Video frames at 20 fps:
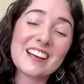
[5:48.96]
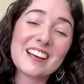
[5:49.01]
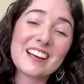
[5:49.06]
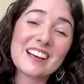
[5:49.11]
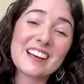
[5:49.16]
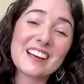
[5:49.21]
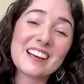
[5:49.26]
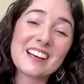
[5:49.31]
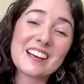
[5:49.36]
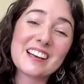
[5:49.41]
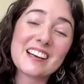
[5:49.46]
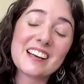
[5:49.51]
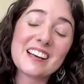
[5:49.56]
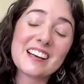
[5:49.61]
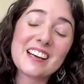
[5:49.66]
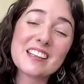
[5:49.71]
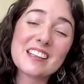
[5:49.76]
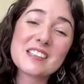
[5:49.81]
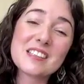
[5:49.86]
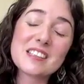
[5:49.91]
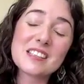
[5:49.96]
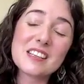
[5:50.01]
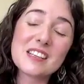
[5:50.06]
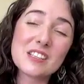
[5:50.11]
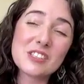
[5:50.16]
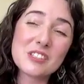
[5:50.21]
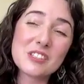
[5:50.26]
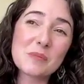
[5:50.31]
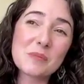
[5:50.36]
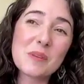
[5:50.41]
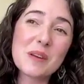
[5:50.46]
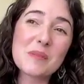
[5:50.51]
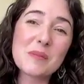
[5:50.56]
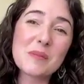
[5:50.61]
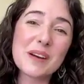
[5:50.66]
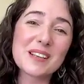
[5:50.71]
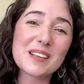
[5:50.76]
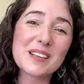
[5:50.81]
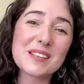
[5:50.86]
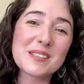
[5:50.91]
And it took me
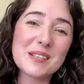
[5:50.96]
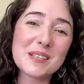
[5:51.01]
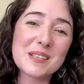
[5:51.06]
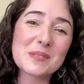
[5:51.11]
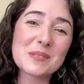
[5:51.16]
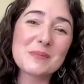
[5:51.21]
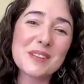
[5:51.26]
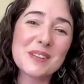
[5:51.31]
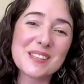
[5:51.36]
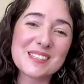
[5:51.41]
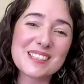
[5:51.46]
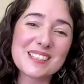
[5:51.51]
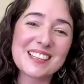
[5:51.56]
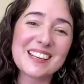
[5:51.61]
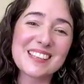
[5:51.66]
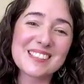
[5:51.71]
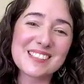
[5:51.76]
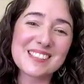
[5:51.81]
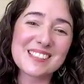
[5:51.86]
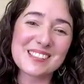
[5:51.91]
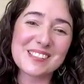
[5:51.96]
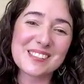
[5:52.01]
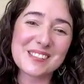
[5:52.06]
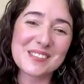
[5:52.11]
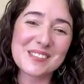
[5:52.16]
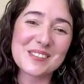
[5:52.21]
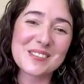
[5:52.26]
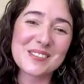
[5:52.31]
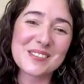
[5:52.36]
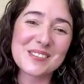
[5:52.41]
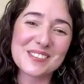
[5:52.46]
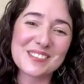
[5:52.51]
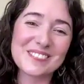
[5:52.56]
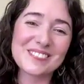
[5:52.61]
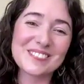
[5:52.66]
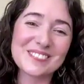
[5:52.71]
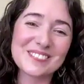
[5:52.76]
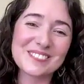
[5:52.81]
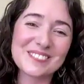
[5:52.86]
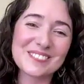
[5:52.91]
about 6 months later to sort of
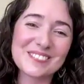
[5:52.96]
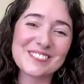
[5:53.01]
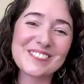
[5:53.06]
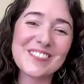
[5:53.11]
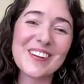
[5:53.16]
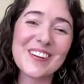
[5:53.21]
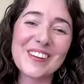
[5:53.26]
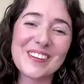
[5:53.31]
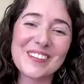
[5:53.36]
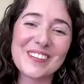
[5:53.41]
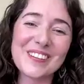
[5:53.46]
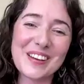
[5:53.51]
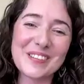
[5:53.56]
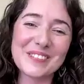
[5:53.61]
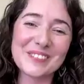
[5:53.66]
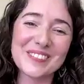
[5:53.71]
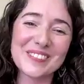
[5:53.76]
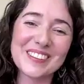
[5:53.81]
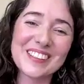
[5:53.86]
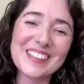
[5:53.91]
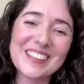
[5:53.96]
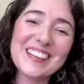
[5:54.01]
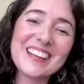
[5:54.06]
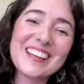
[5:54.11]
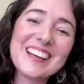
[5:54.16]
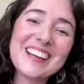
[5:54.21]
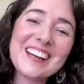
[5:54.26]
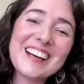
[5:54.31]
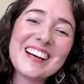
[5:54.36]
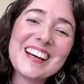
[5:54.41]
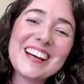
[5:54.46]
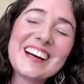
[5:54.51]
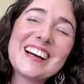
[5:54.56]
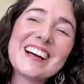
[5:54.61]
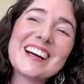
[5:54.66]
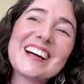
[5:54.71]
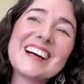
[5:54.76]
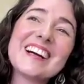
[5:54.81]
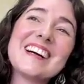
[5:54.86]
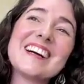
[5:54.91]
follow him
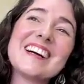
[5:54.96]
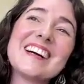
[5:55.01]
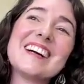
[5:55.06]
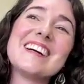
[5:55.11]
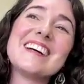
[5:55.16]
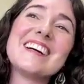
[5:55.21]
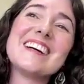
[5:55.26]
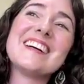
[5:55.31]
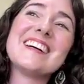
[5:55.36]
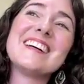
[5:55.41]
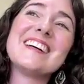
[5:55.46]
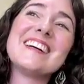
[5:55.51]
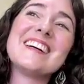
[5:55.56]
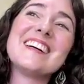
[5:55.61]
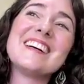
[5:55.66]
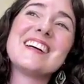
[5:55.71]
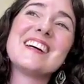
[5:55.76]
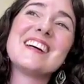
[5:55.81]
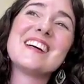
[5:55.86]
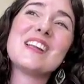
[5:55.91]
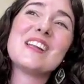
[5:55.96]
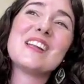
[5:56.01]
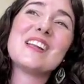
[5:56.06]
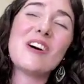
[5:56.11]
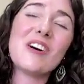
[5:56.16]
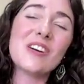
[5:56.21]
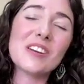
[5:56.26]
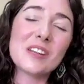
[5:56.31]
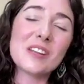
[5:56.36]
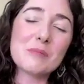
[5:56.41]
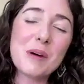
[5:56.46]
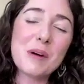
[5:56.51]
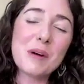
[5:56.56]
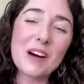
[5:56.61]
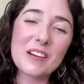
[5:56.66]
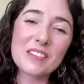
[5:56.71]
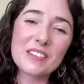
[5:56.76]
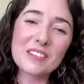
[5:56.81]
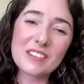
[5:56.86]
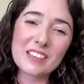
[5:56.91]
uh, along the
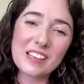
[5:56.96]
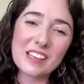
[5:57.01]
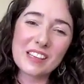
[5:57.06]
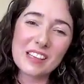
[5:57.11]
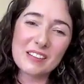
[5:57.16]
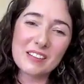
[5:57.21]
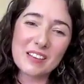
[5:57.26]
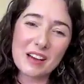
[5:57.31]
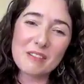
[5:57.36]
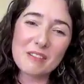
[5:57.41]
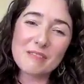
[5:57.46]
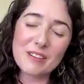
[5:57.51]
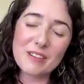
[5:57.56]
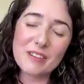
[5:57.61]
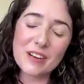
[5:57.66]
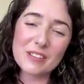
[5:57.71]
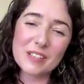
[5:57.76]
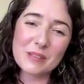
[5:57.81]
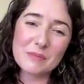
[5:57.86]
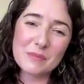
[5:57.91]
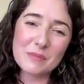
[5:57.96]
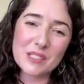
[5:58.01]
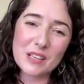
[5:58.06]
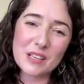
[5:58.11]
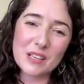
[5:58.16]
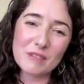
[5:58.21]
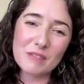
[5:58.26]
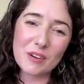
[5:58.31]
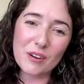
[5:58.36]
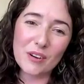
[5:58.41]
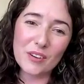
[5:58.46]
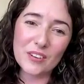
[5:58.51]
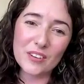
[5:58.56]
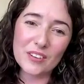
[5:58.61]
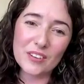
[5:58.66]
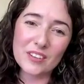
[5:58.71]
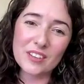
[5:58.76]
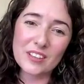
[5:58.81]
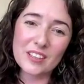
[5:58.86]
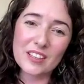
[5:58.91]
path that he now found himself
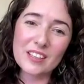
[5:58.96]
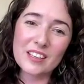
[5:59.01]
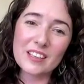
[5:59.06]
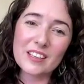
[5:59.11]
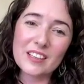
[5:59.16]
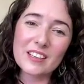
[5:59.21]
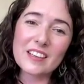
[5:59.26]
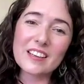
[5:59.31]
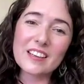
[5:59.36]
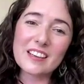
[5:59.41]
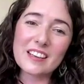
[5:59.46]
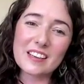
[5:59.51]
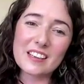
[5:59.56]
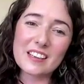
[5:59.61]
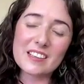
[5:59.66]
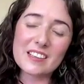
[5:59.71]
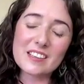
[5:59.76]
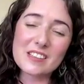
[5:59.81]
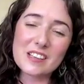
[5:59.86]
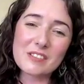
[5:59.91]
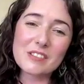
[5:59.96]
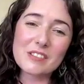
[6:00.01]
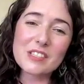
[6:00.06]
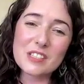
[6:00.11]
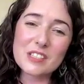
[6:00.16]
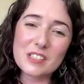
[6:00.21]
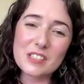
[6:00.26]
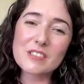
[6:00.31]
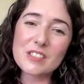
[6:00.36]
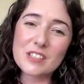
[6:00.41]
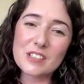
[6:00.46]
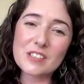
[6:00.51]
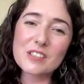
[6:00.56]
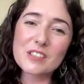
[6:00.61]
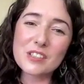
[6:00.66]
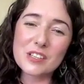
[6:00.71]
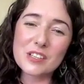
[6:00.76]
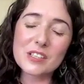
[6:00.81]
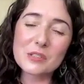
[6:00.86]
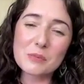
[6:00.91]
on. And I received a
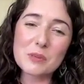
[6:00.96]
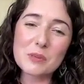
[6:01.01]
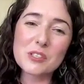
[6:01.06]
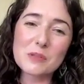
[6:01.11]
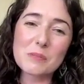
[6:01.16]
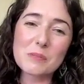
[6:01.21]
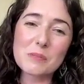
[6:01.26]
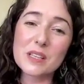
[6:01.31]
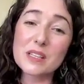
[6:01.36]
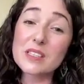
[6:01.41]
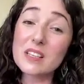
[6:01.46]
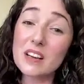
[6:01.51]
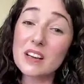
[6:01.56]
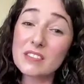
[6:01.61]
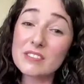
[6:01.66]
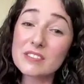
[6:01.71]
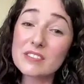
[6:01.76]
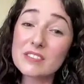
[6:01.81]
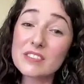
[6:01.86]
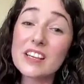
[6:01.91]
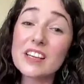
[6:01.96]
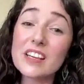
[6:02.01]
transmission myself.